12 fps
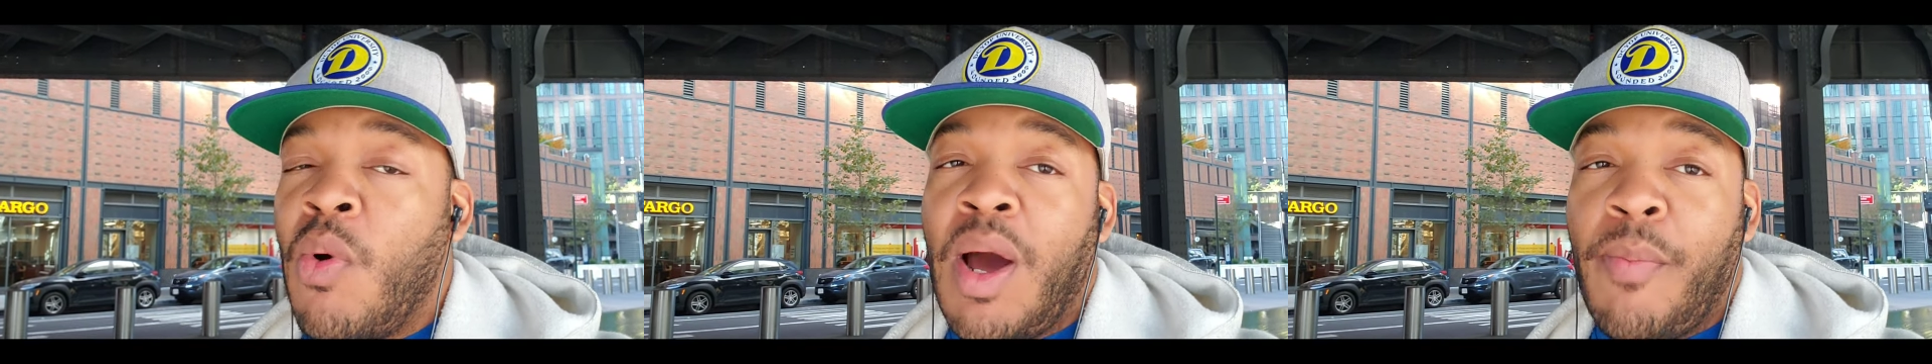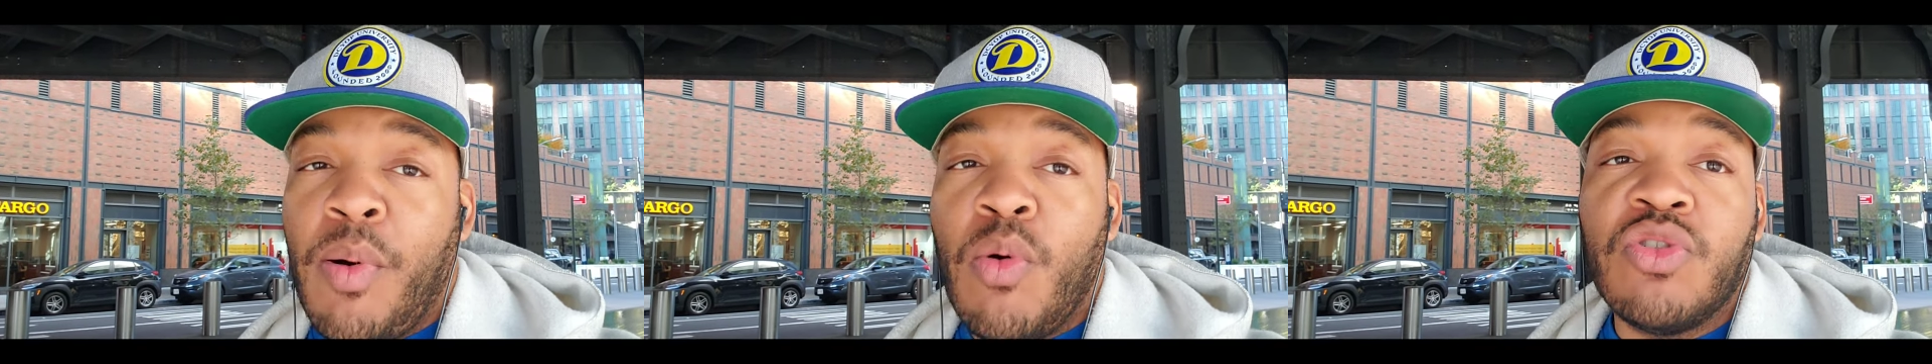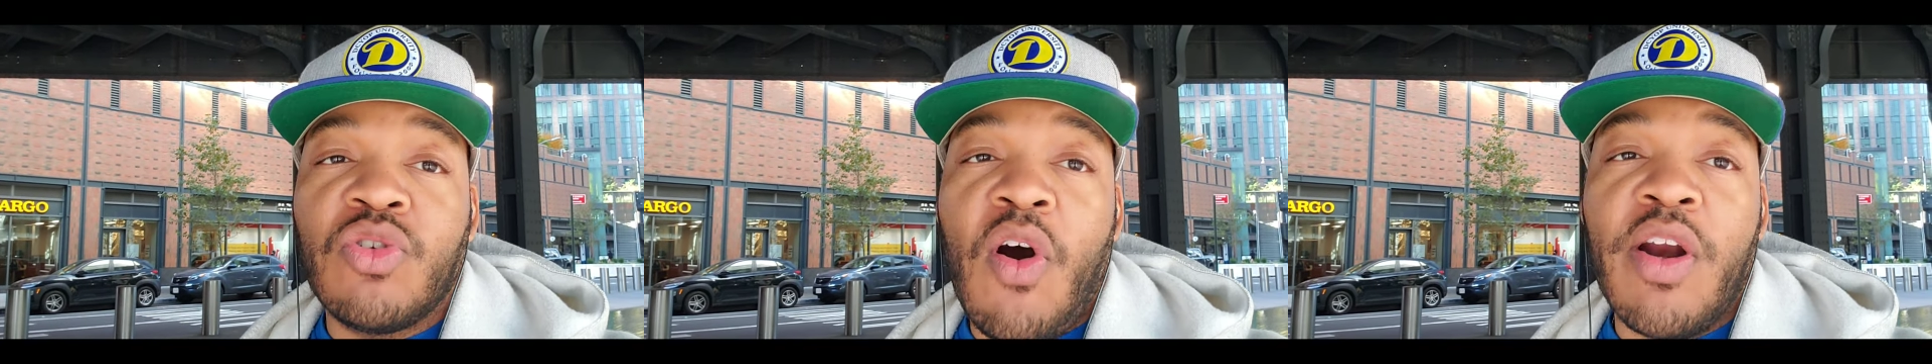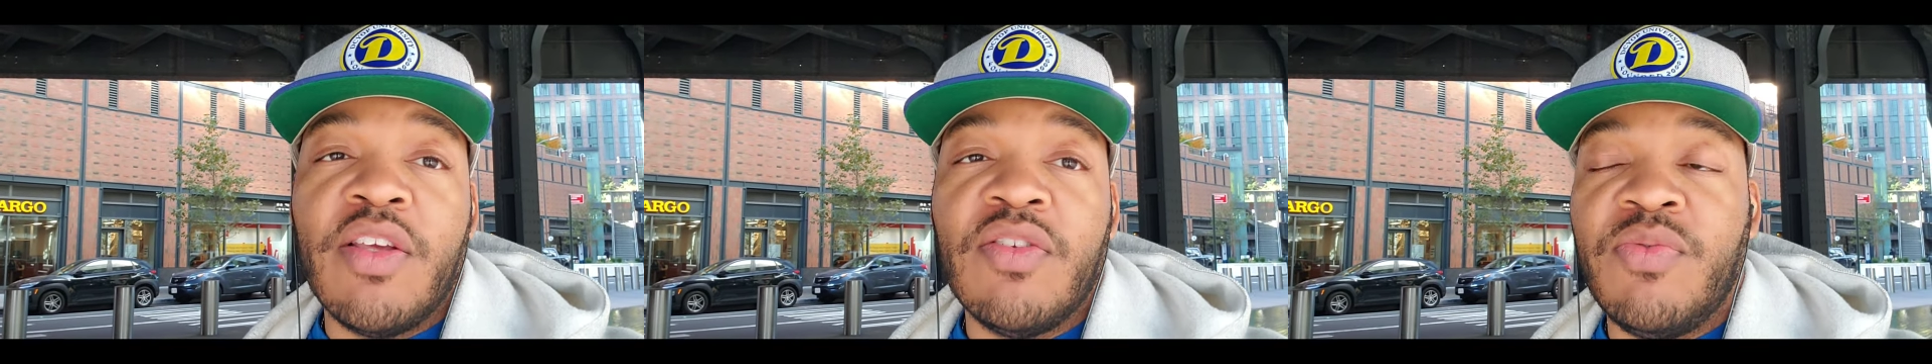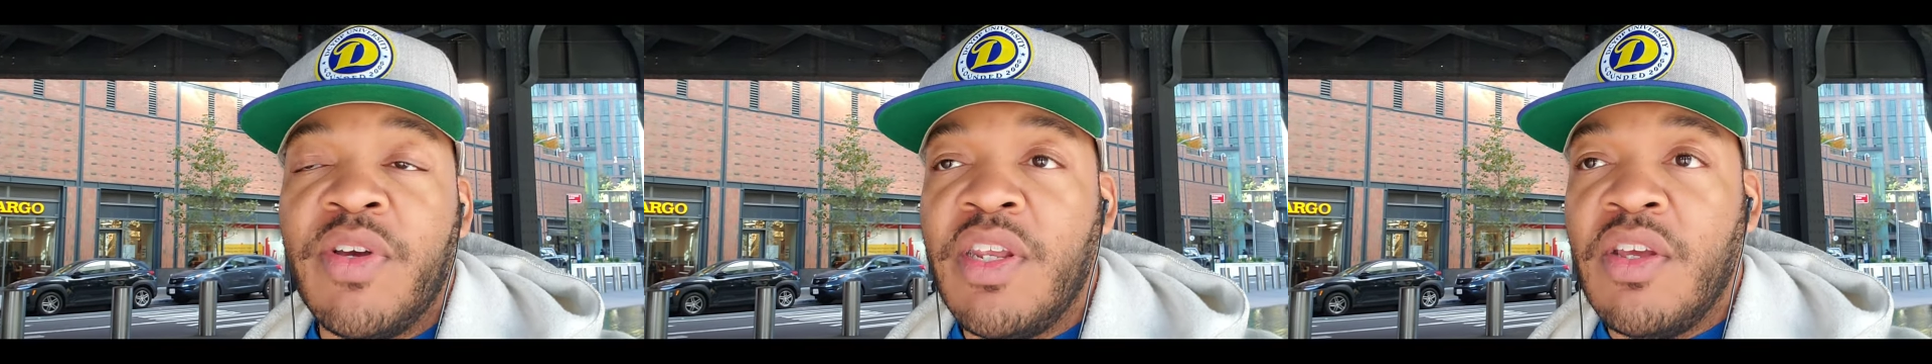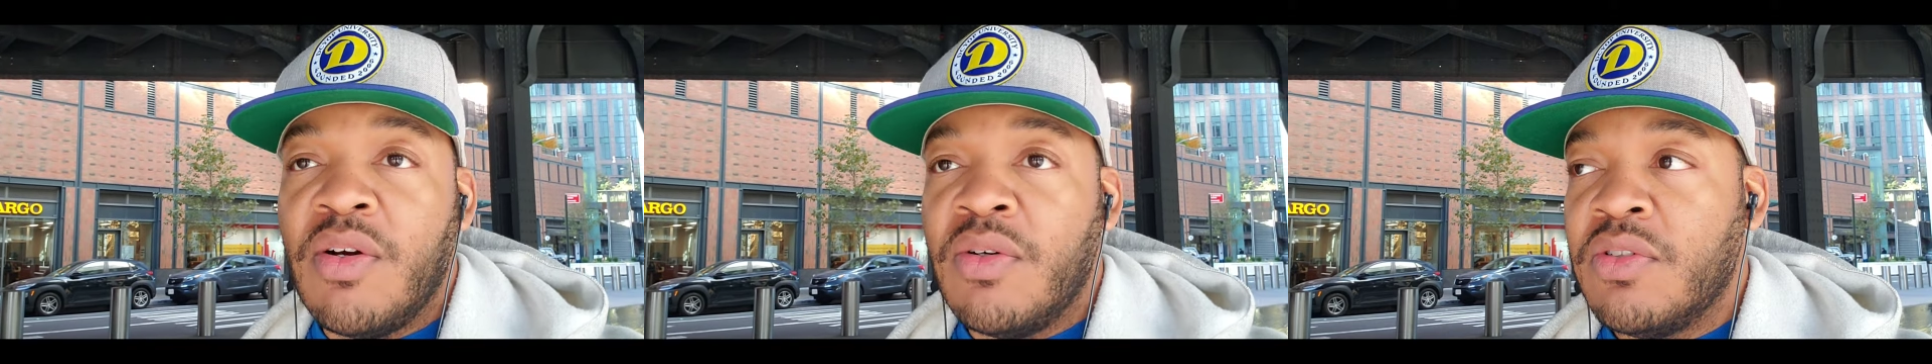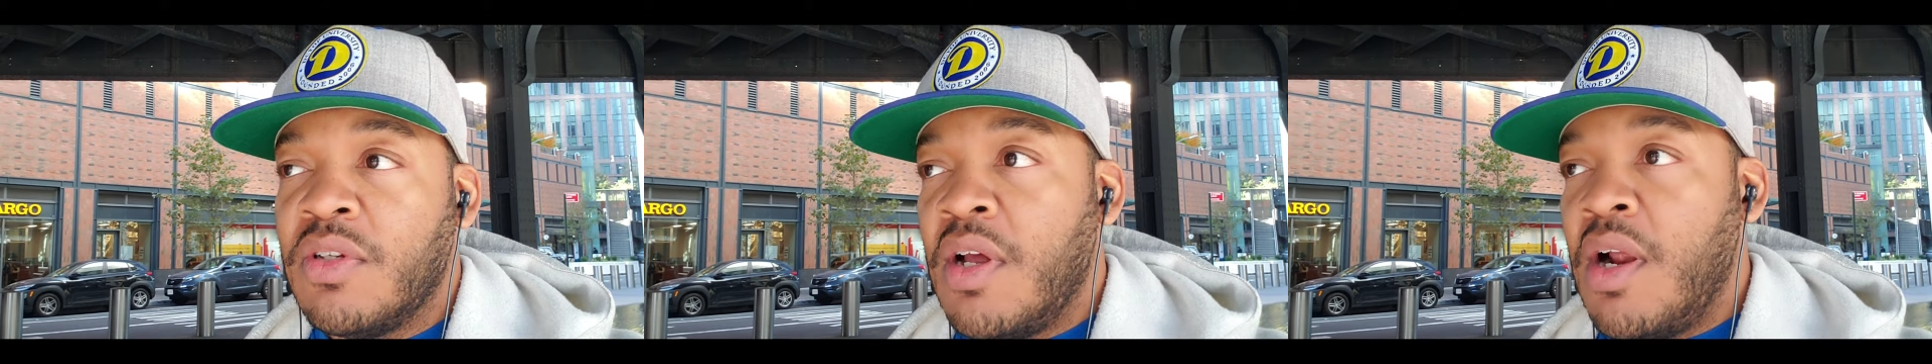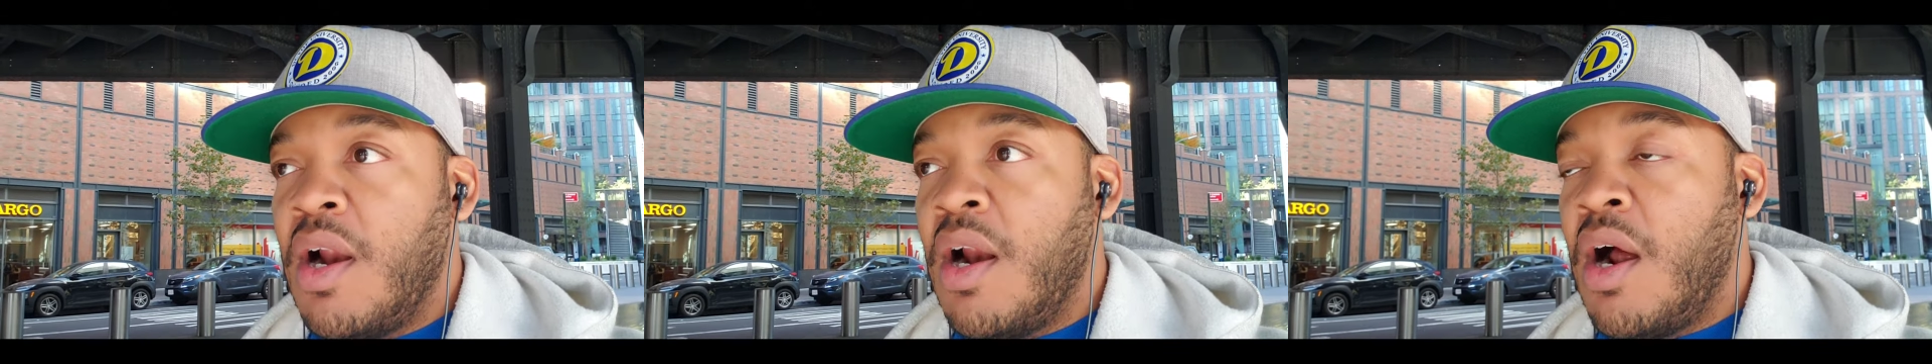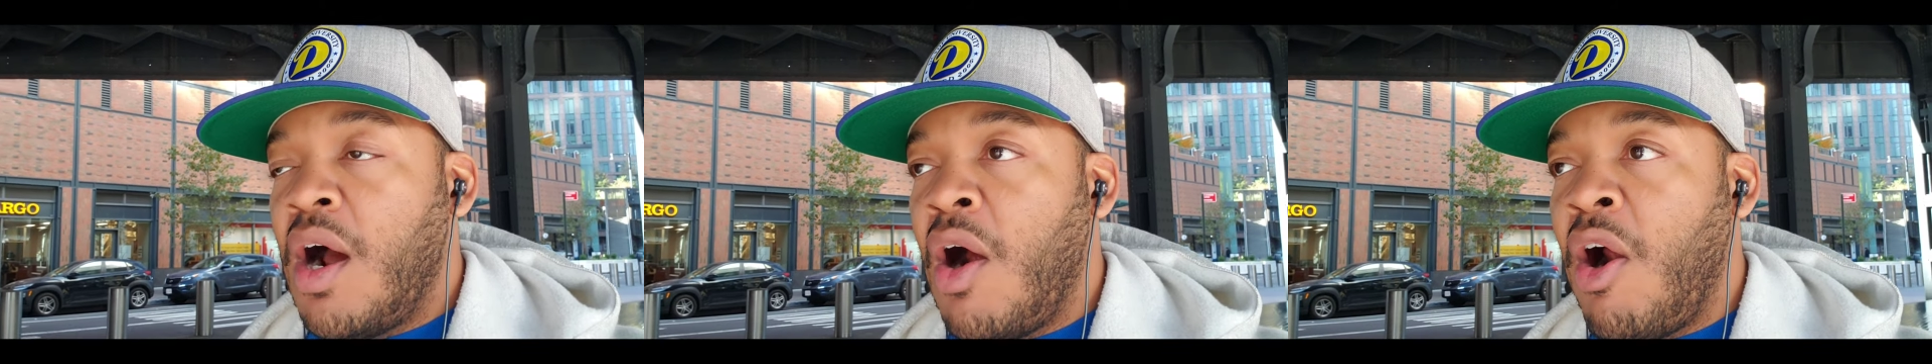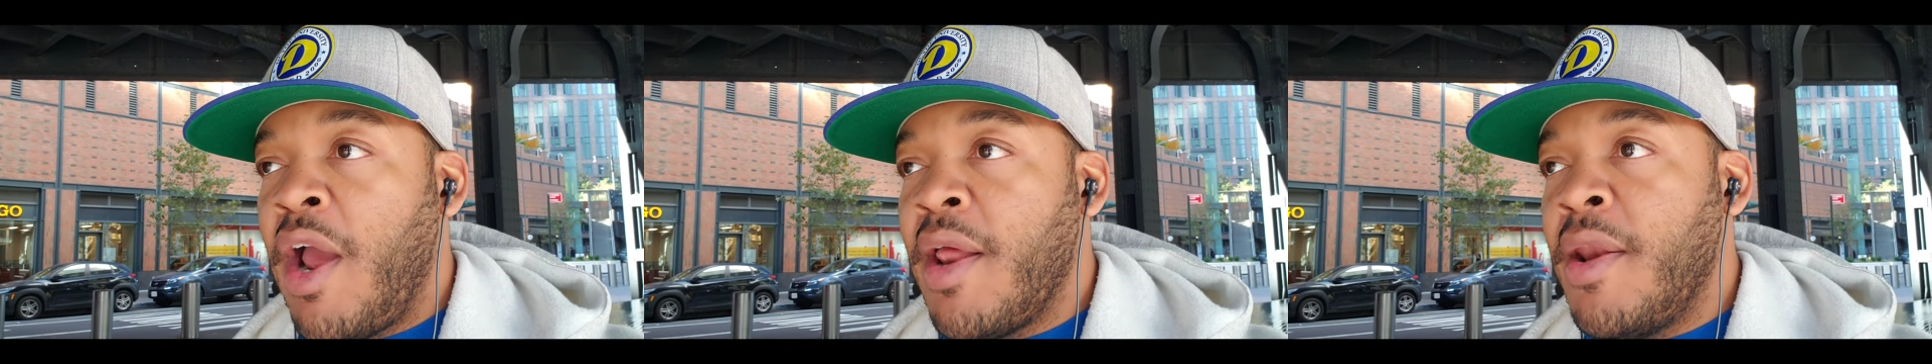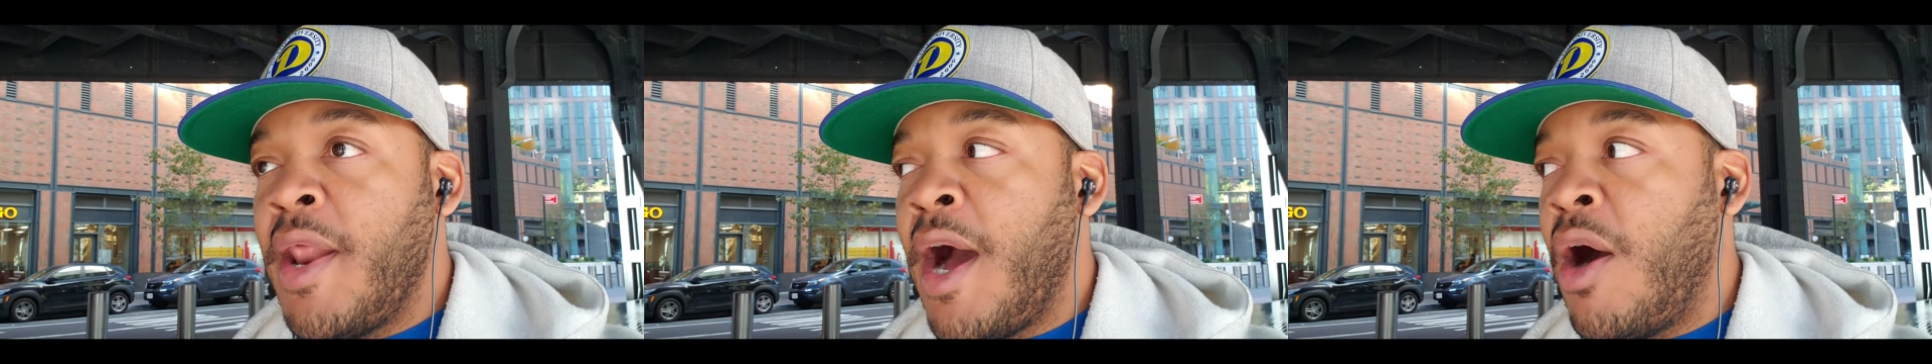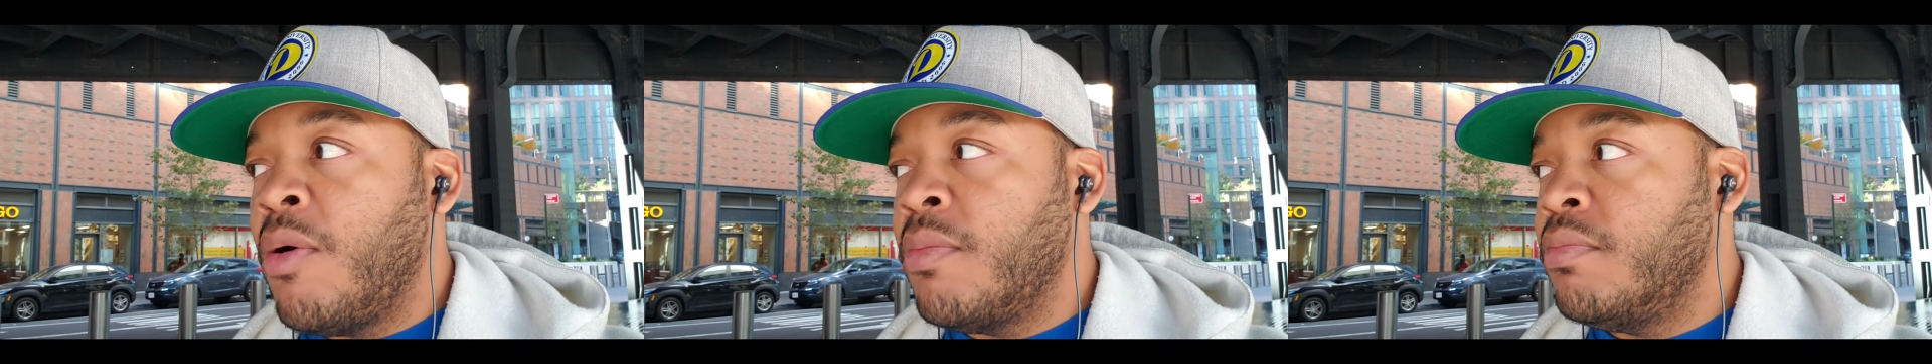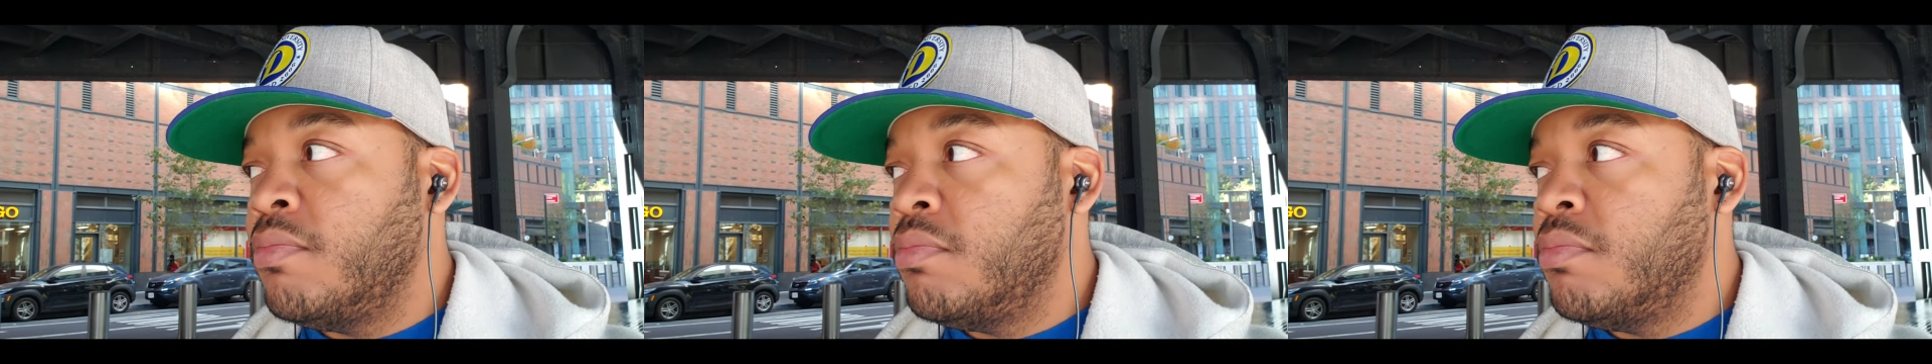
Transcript: when I post all these videos. All right, now